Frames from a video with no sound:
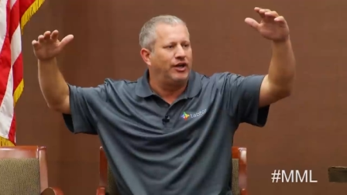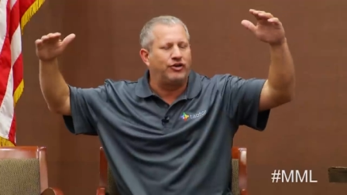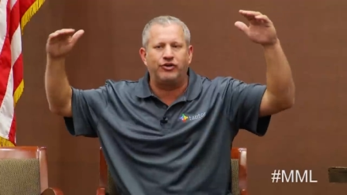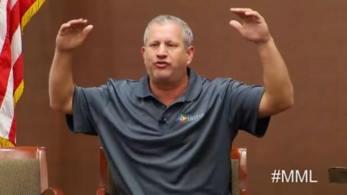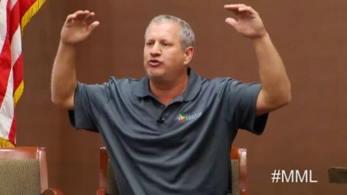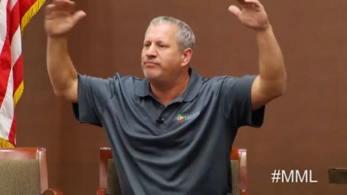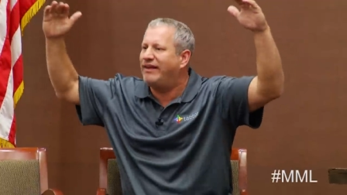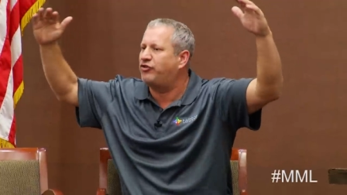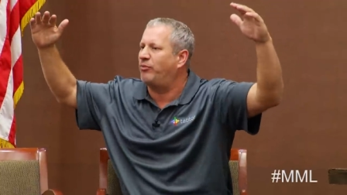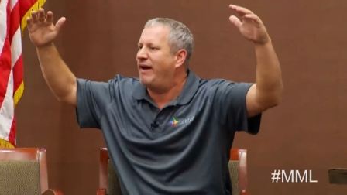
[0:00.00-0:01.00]
could do
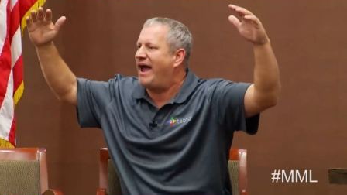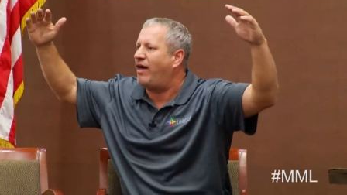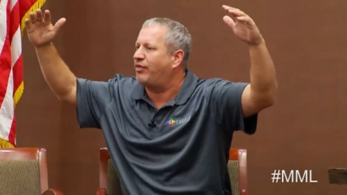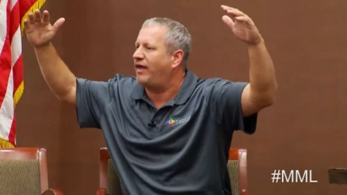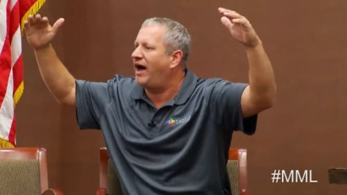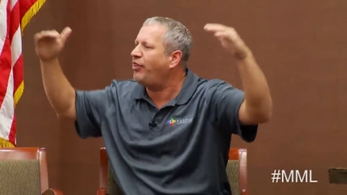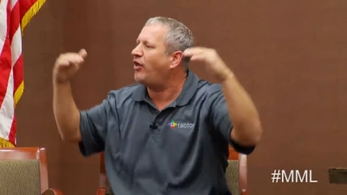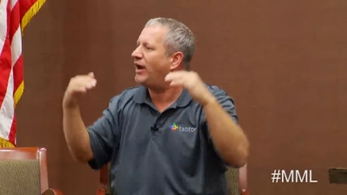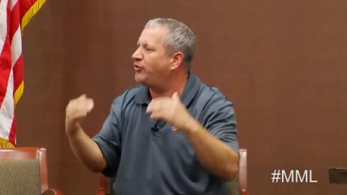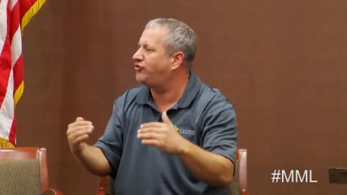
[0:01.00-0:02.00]
mental math. I thought
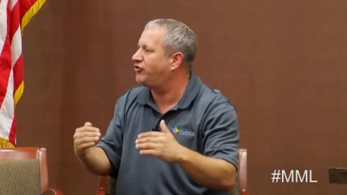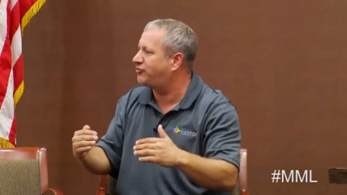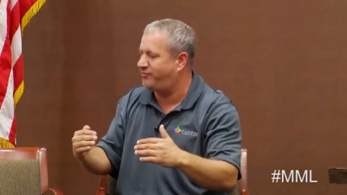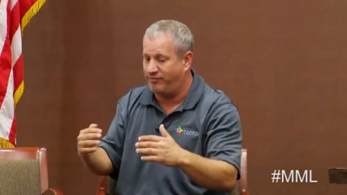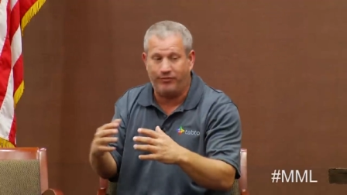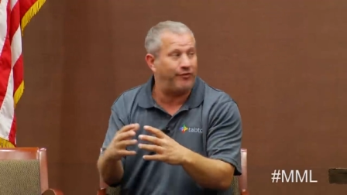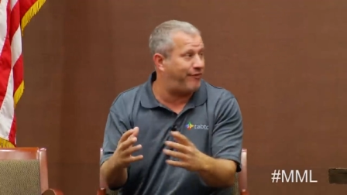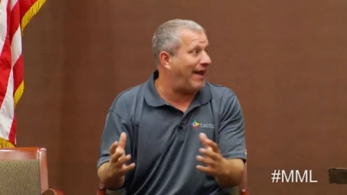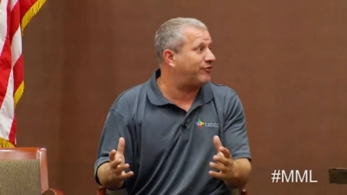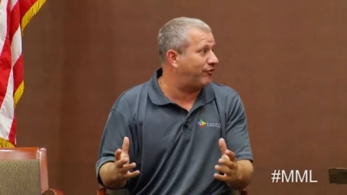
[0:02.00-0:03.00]
I was just the
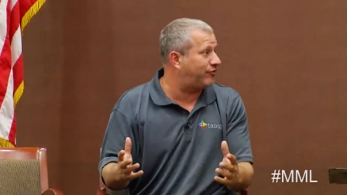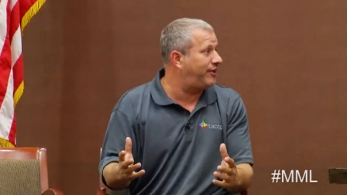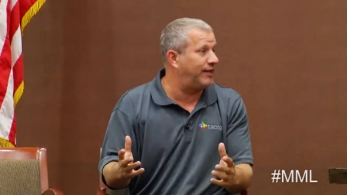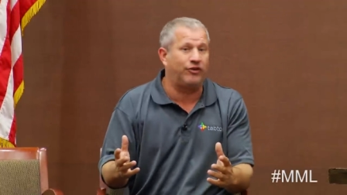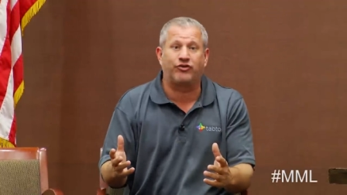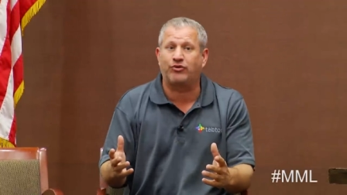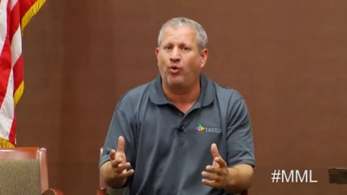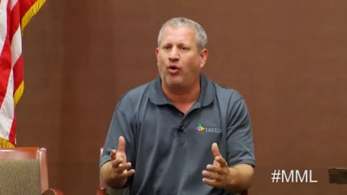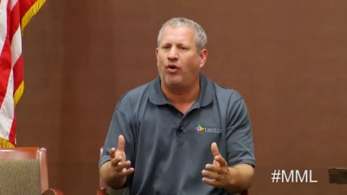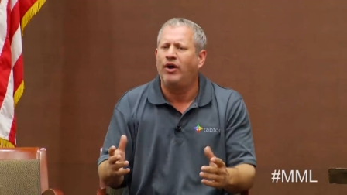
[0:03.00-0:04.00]
fastest kid in the
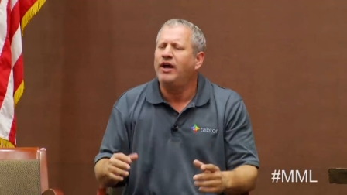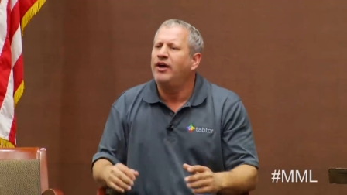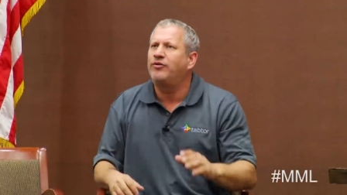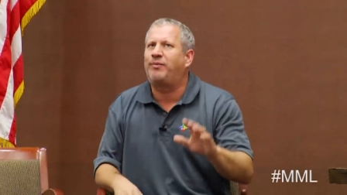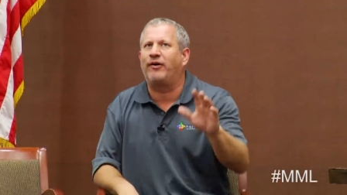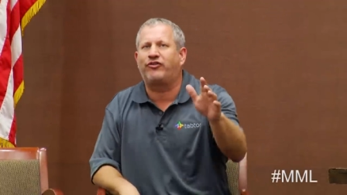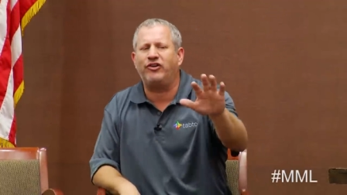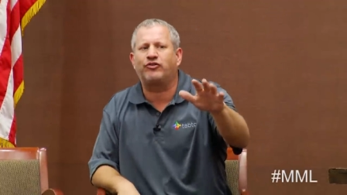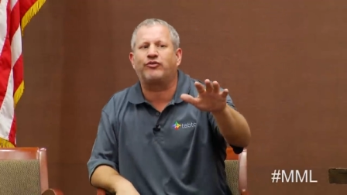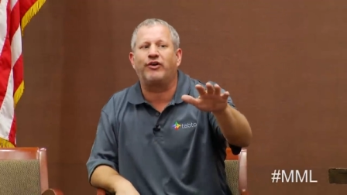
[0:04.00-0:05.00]
school. It's about
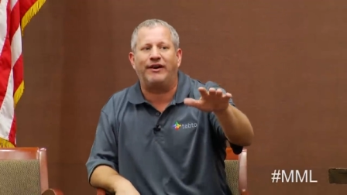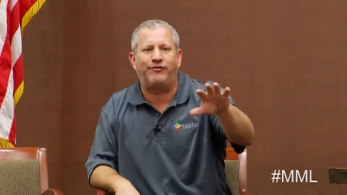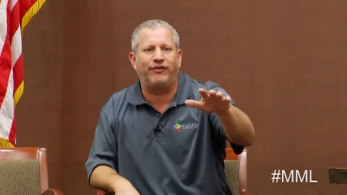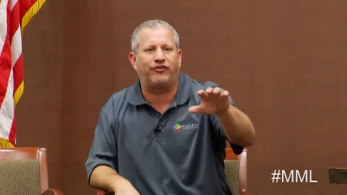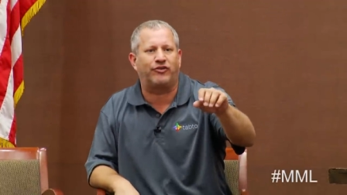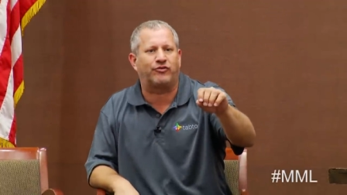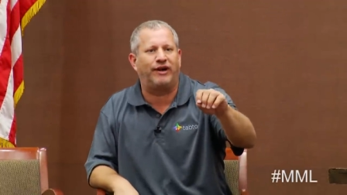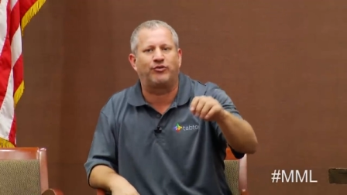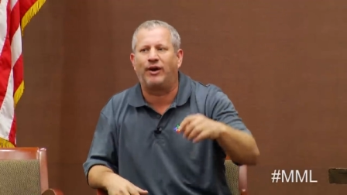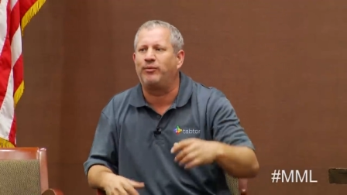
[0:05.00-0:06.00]
sixth grade, fifth, sixth grade
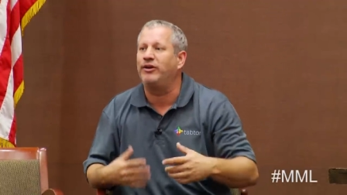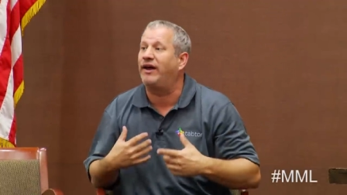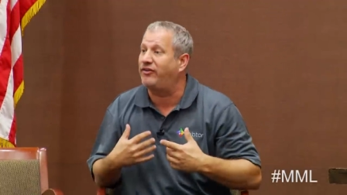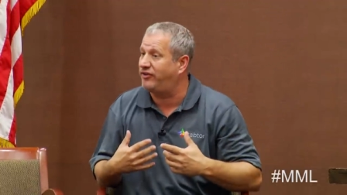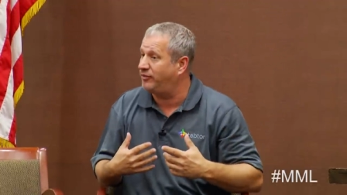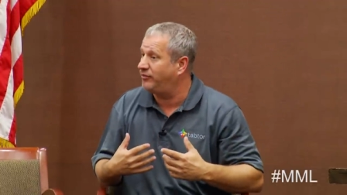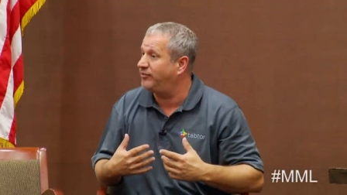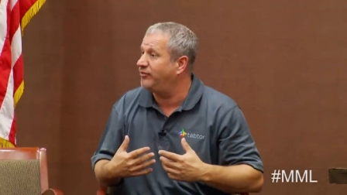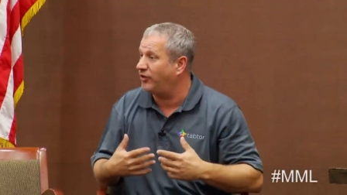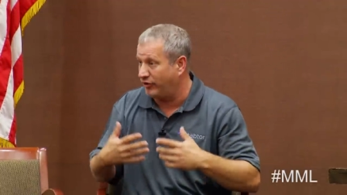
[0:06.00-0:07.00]
is when I realized that
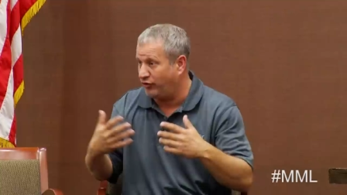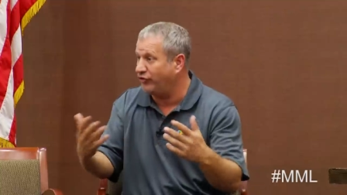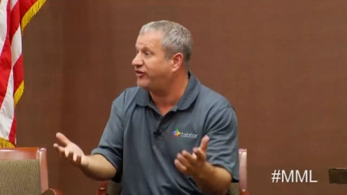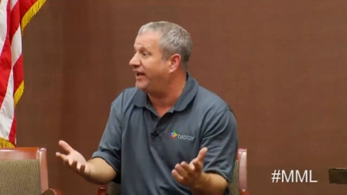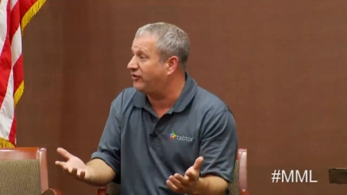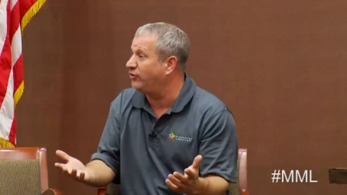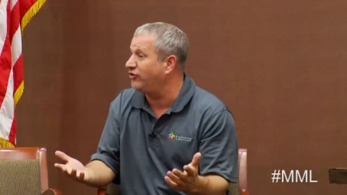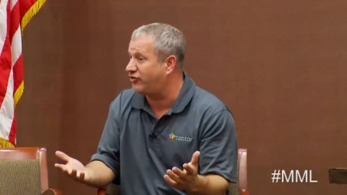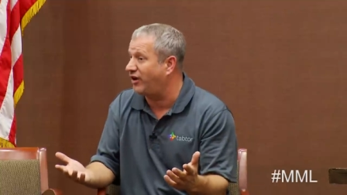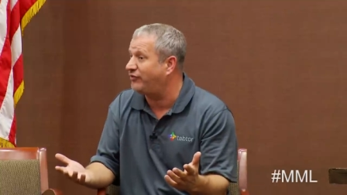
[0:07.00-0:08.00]
adults can't do this
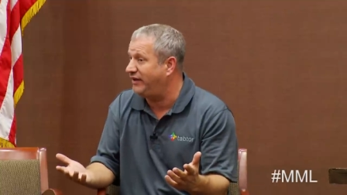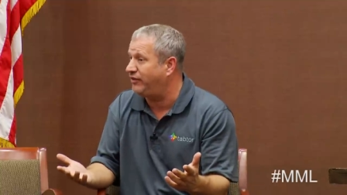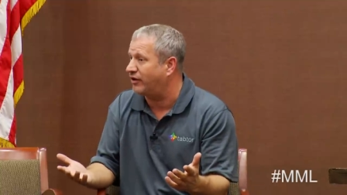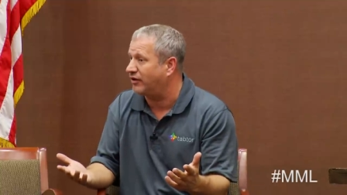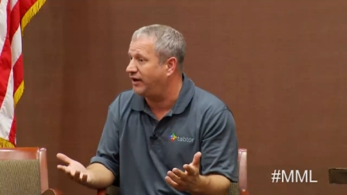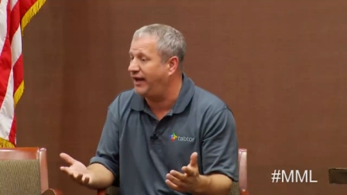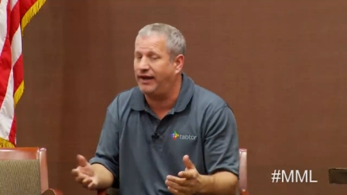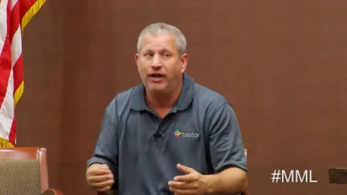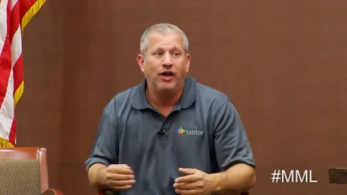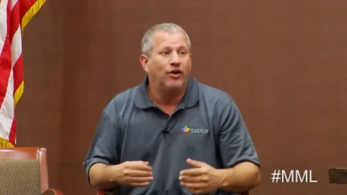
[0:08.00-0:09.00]
stuff either. And
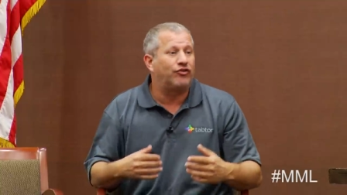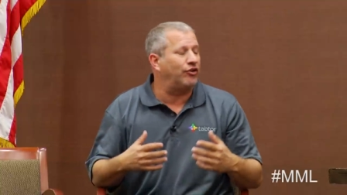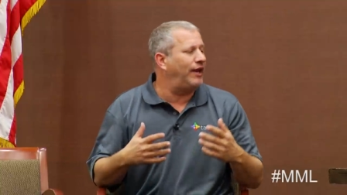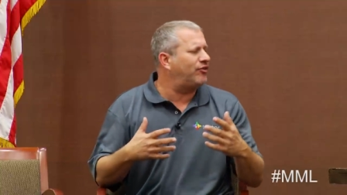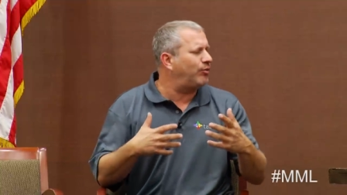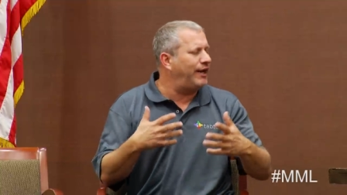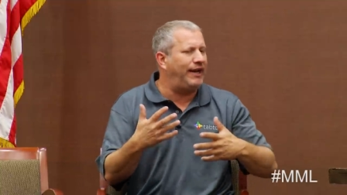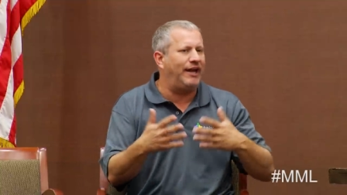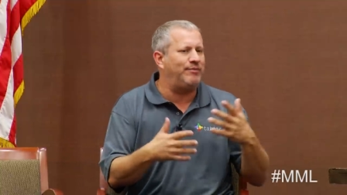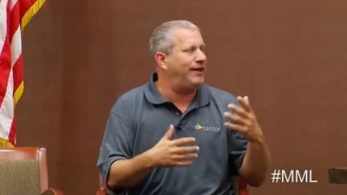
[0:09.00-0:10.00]
so that's when it
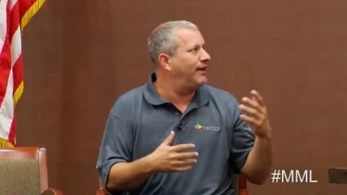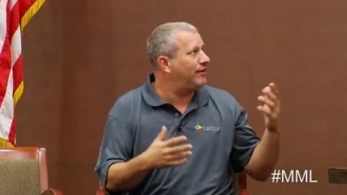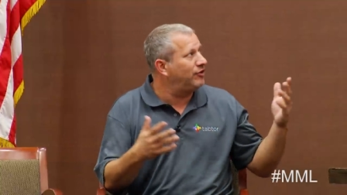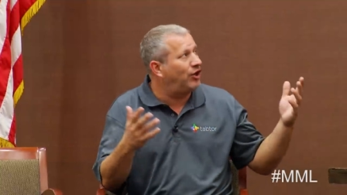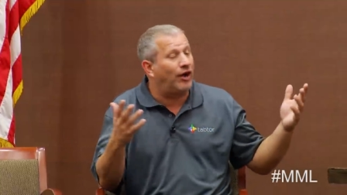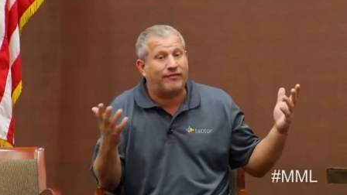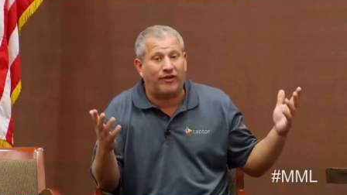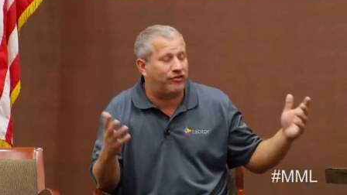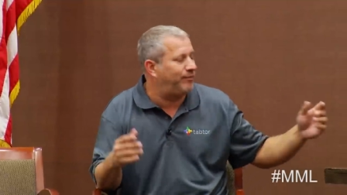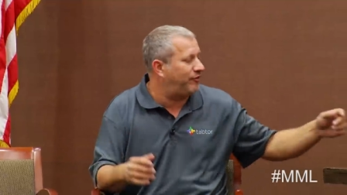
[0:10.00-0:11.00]
hit me that, you know, I've got
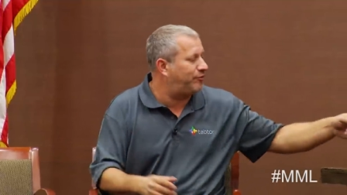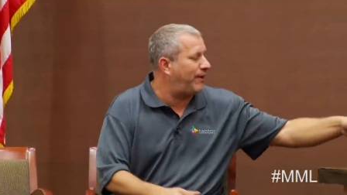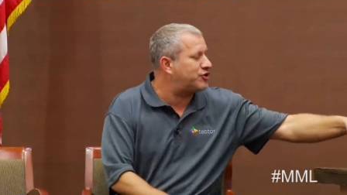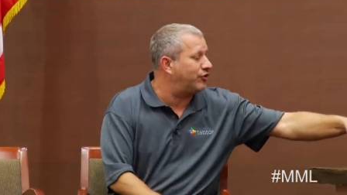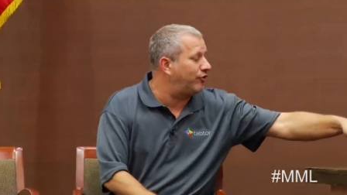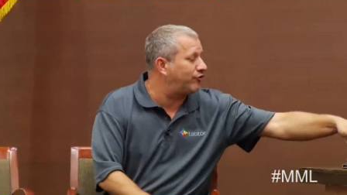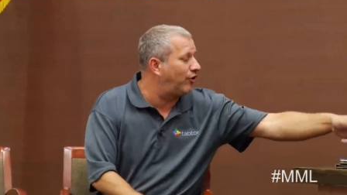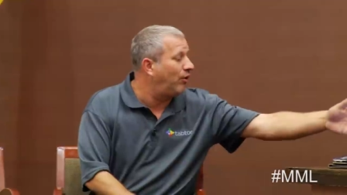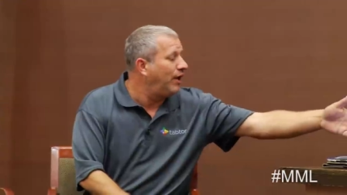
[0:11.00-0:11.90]
something special here. So